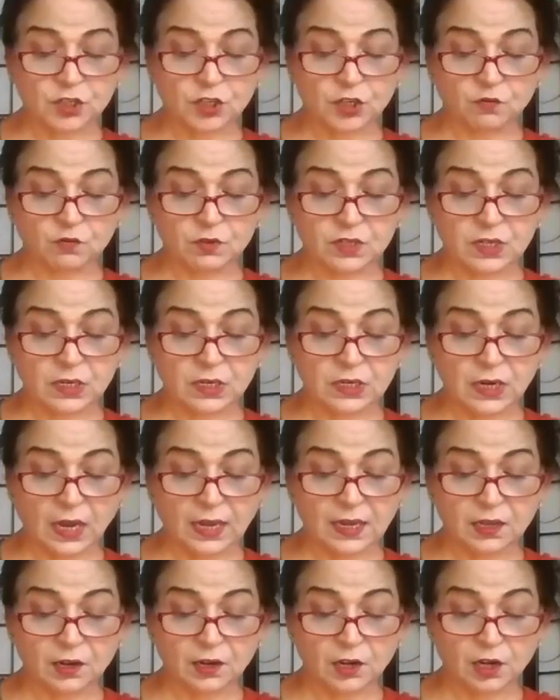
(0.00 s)
It was
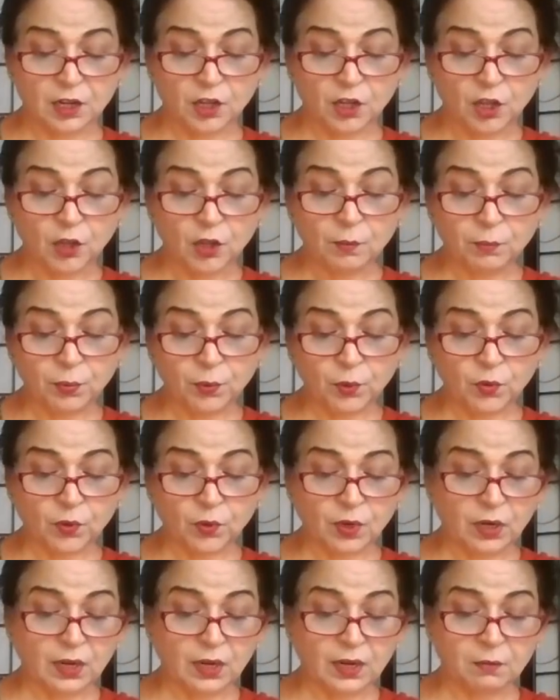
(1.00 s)
entirely
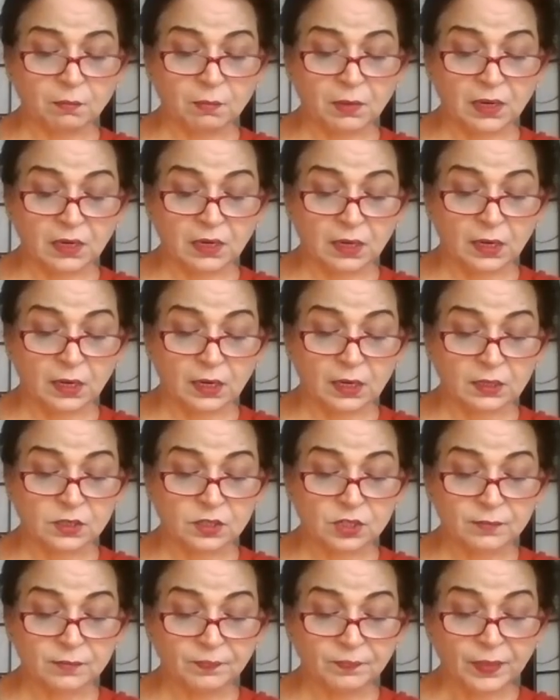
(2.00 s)
puerile and
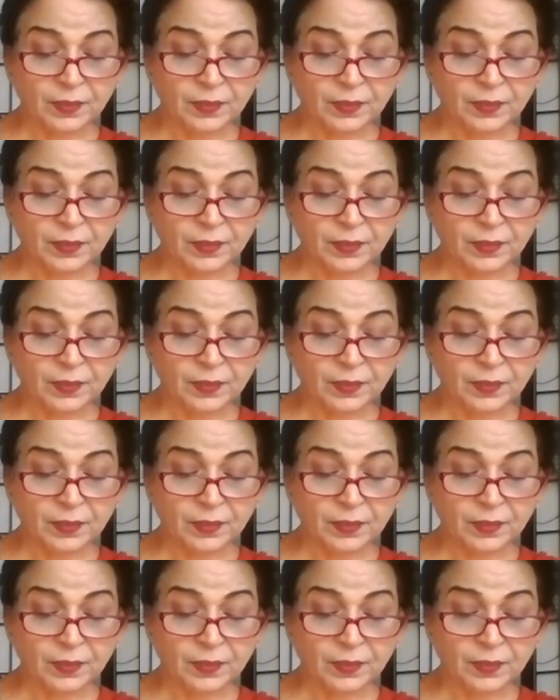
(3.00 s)
malignant.